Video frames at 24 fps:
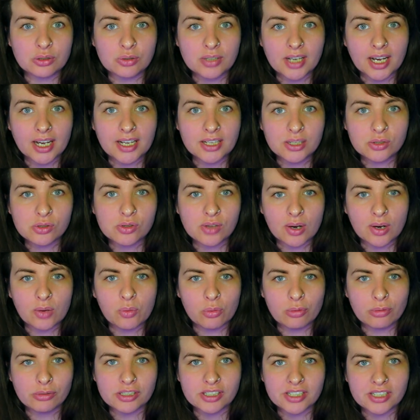to get into that
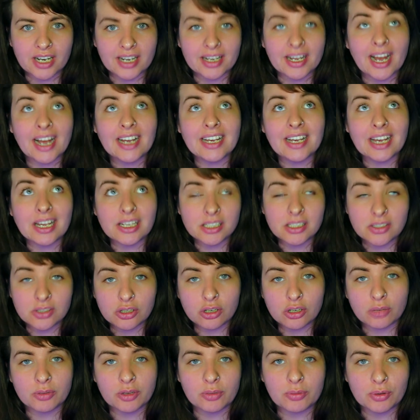water tank and get to the
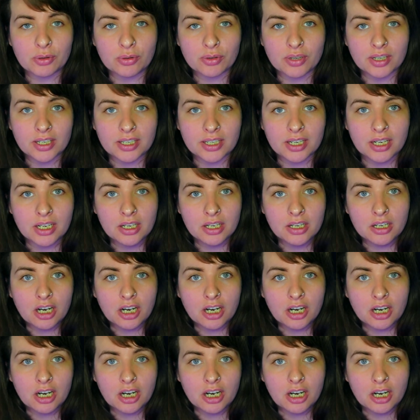top of the building.